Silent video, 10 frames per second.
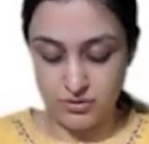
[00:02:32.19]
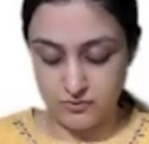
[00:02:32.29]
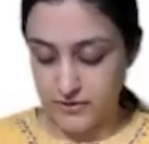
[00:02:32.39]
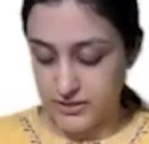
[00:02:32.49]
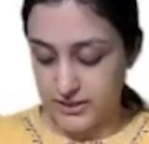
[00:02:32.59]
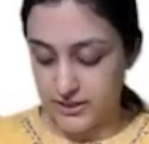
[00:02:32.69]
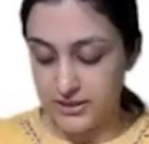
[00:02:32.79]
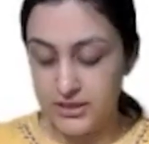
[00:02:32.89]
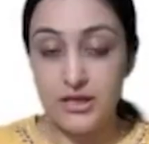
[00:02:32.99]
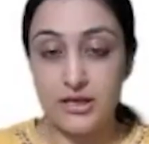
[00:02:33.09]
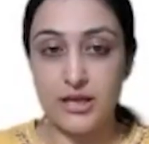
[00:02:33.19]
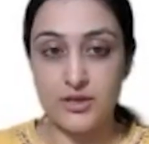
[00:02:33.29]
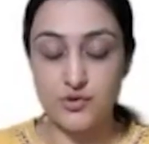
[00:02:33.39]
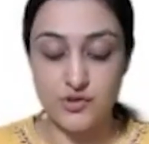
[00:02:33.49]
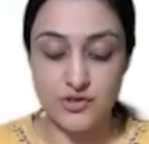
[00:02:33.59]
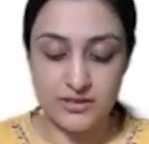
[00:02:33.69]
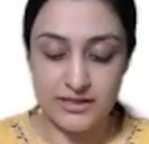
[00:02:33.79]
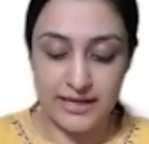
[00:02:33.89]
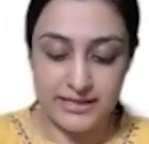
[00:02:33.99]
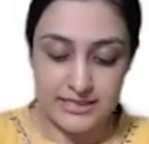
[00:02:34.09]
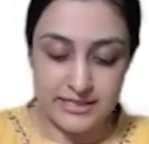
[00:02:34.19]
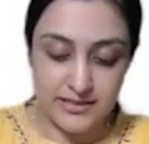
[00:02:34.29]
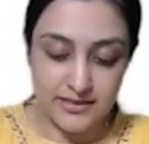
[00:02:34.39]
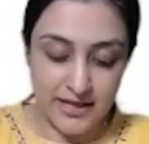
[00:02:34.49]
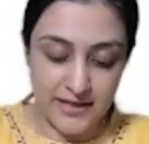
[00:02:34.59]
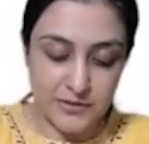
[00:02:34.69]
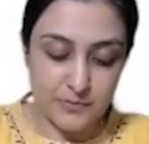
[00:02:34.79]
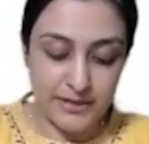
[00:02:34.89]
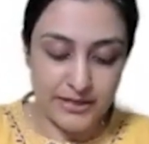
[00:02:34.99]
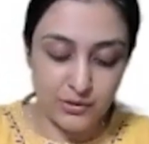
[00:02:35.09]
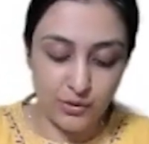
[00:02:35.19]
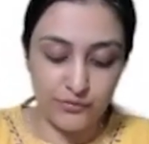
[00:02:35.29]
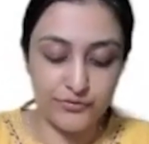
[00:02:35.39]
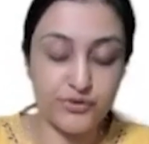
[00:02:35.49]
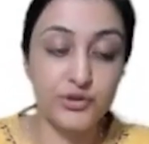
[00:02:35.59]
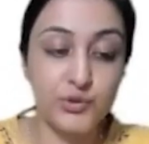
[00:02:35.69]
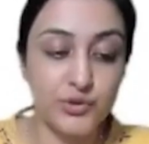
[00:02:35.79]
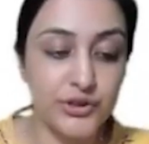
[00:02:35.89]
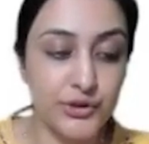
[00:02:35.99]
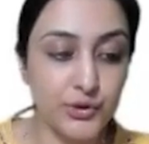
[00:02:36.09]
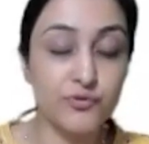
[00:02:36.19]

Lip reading: One second. Yeah, so this is the anterior aspect of the neural tube,